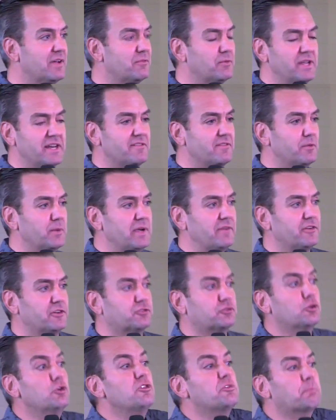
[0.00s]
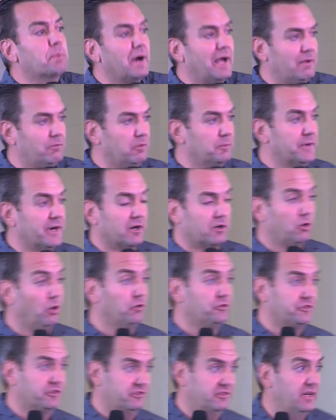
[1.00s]
we, have, we, have, we have a truth problem in our
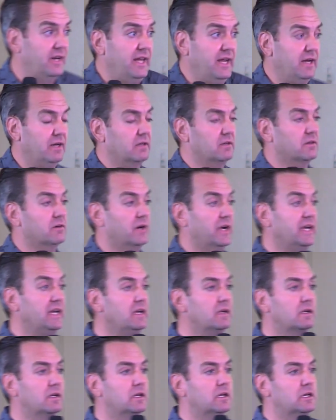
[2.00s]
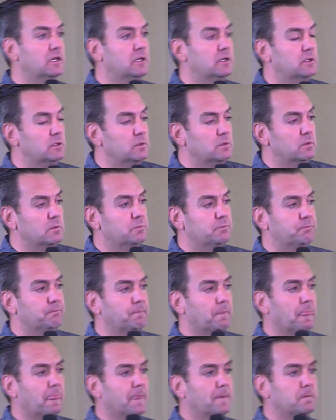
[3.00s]
culture today, right?
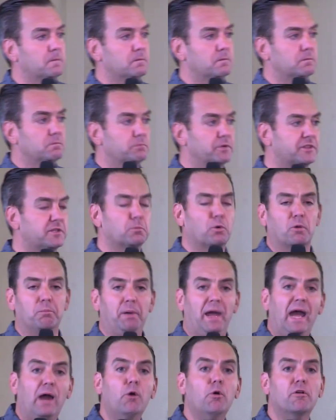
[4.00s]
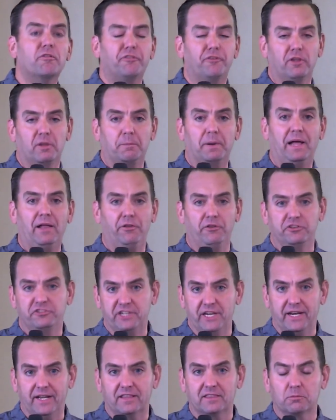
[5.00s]
But the more powerful
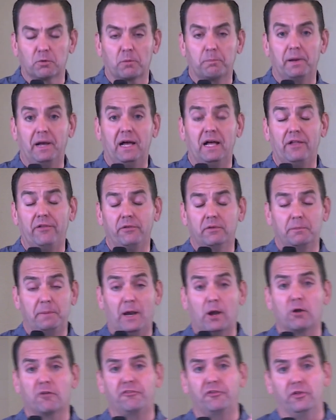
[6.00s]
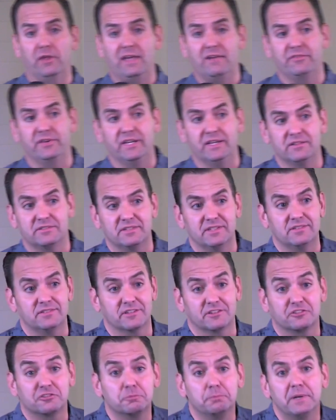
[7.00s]
apologetic, the more powerful evidence is
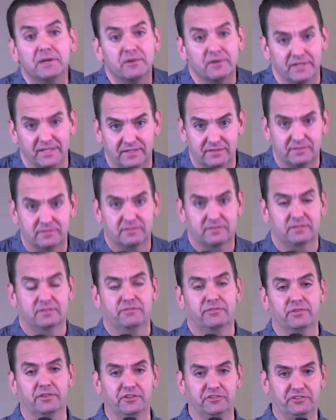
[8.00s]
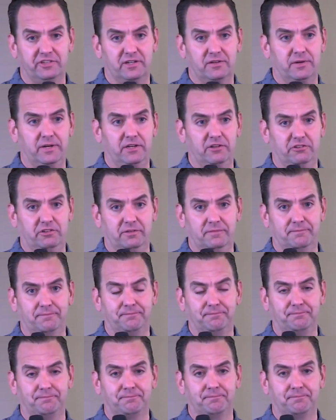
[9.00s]
experience for this generation.